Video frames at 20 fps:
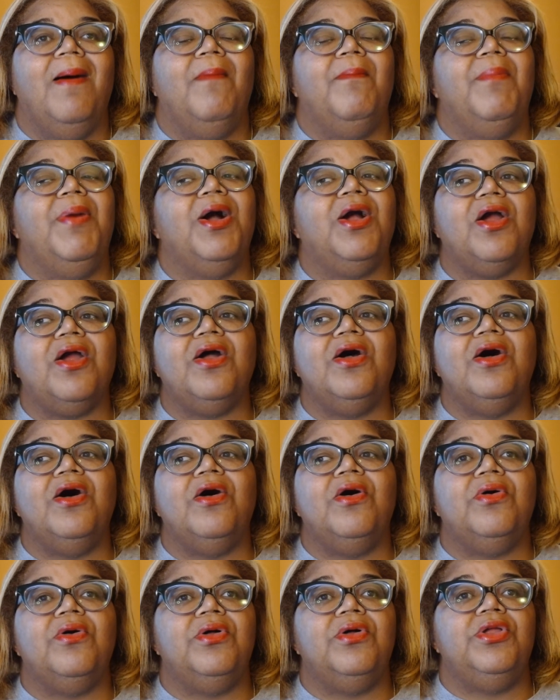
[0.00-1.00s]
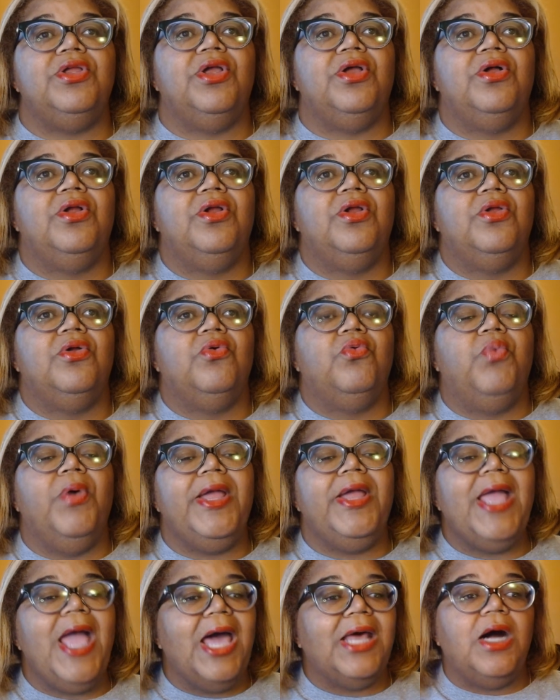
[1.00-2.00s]
But girl,
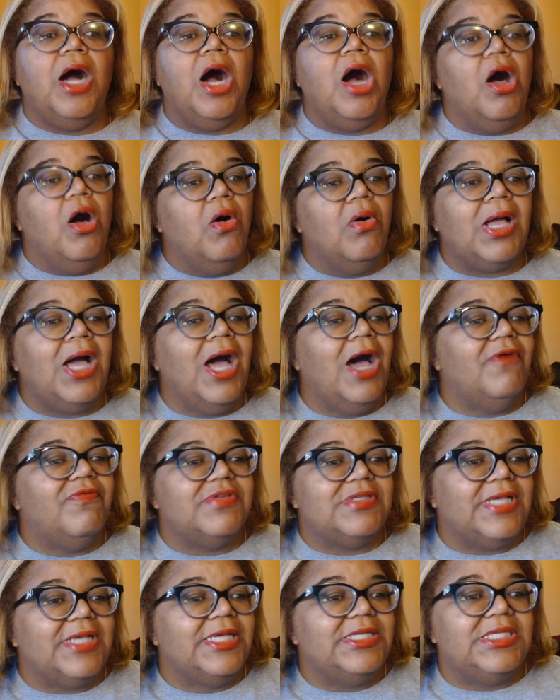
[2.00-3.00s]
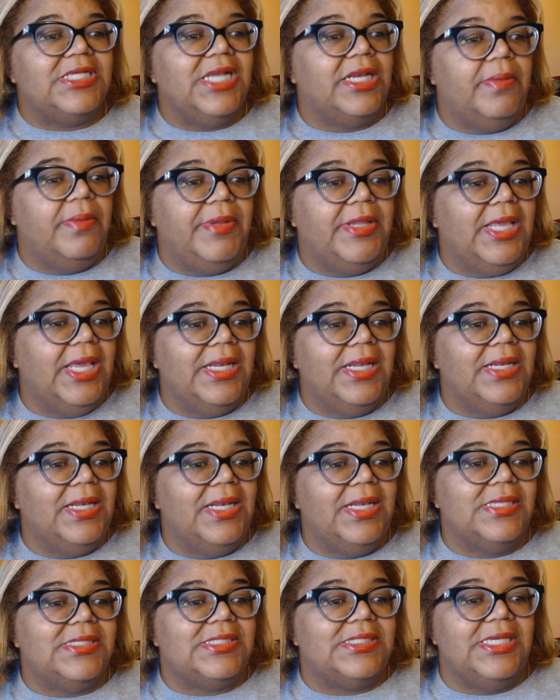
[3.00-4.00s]
we had a whole conversation at the beginning
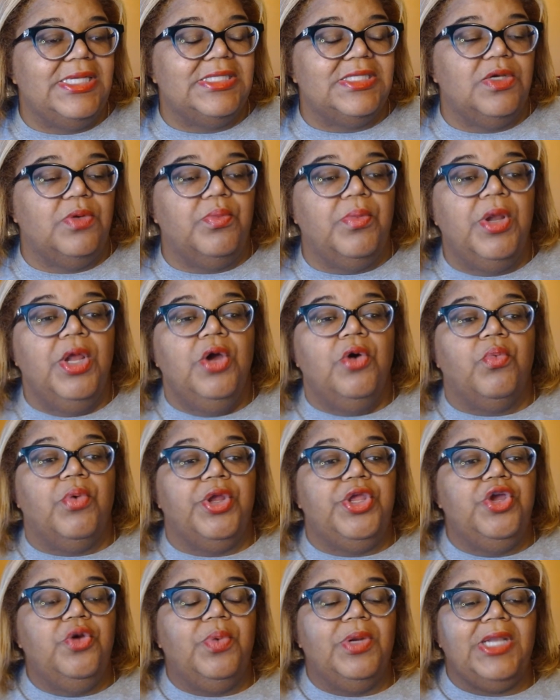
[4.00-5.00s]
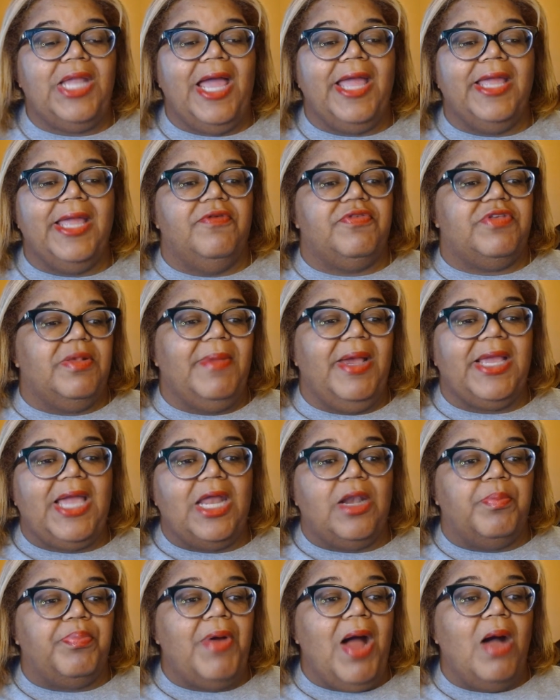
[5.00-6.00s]
of this season where you were like, if somebody
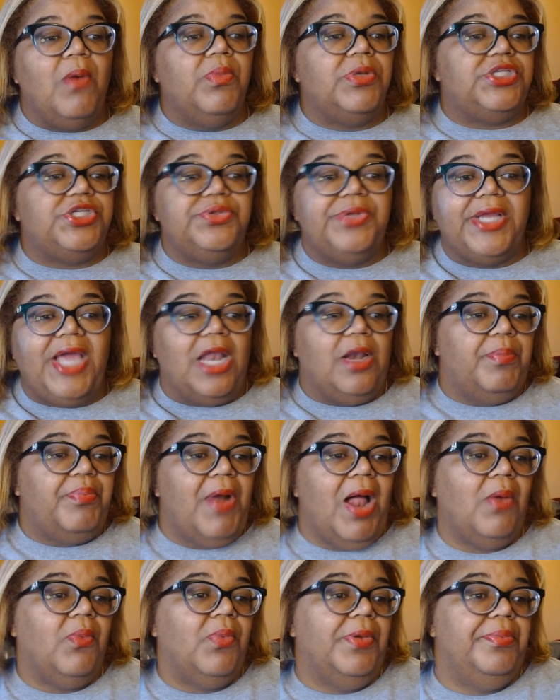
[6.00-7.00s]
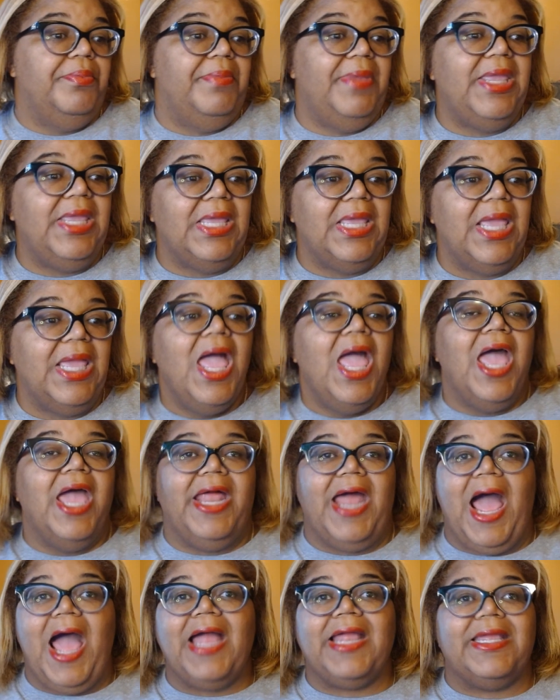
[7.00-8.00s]
got a problem with you, they got a problem with me.
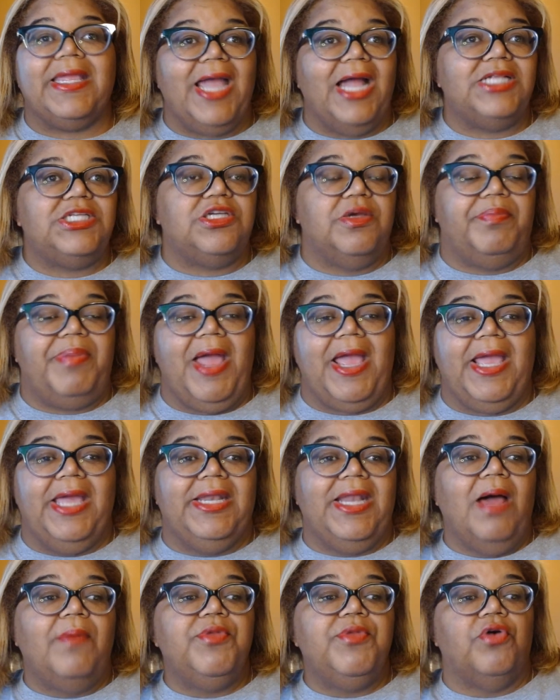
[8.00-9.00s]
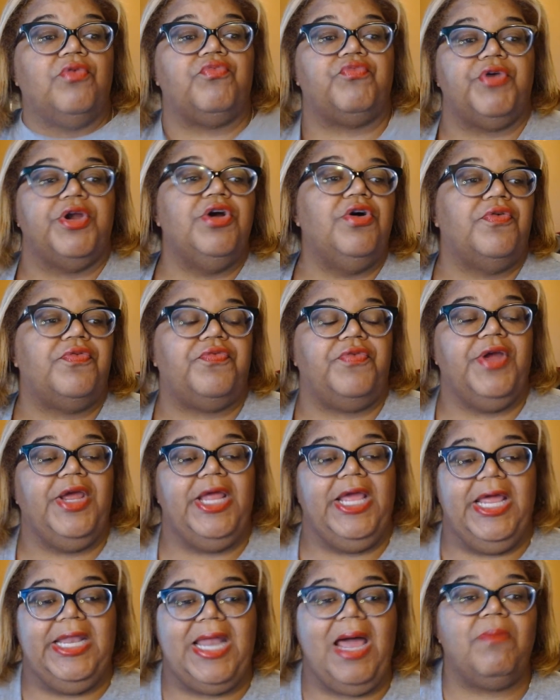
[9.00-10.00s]
And I got your back. And I'm your real
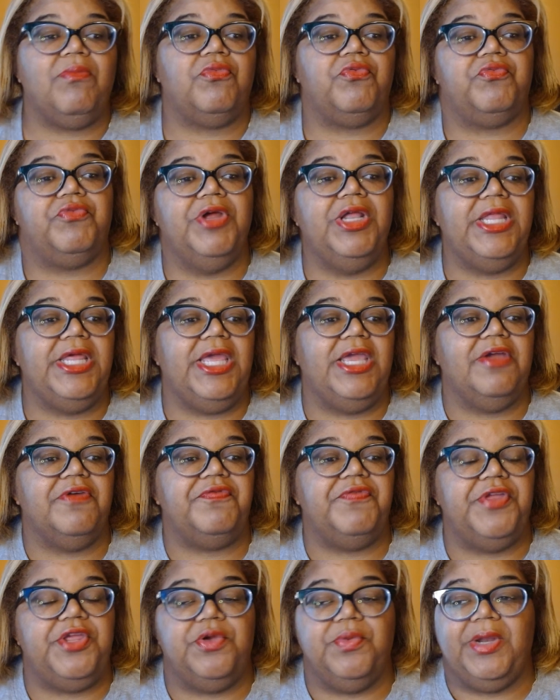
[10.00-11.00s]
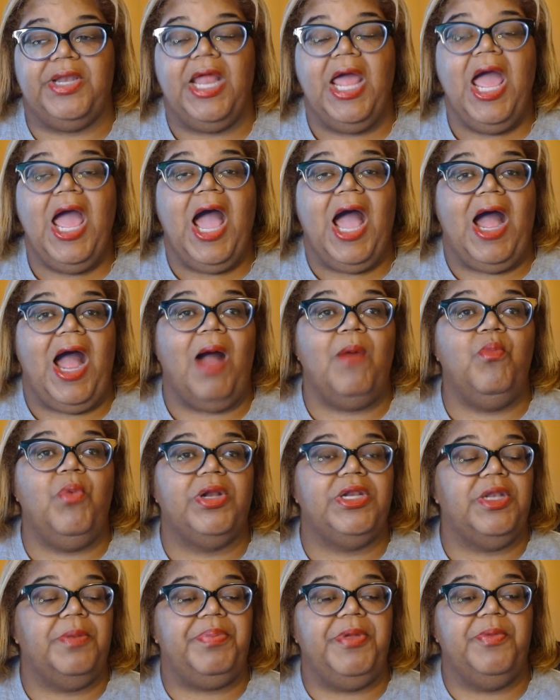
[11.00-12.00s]
friend. And I'm really here for you. And I'm
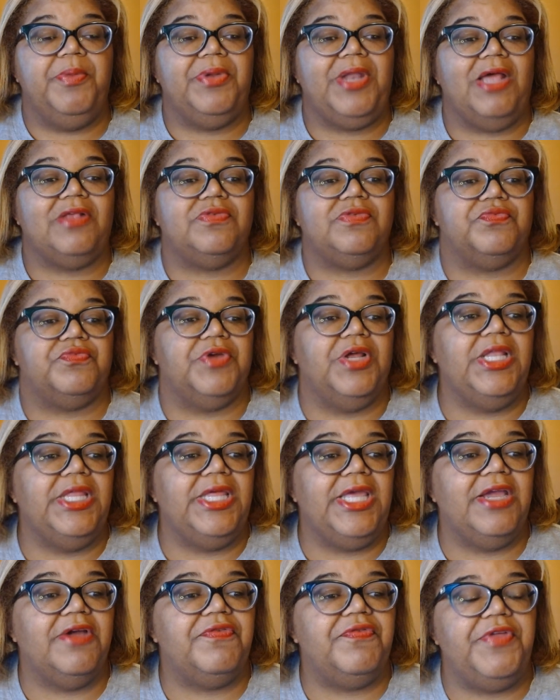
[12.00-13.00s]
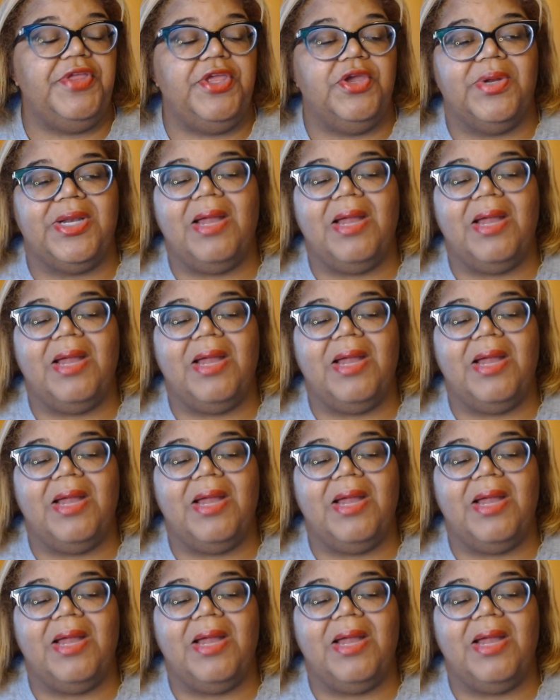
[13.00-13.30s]
one of the people that's really here for you.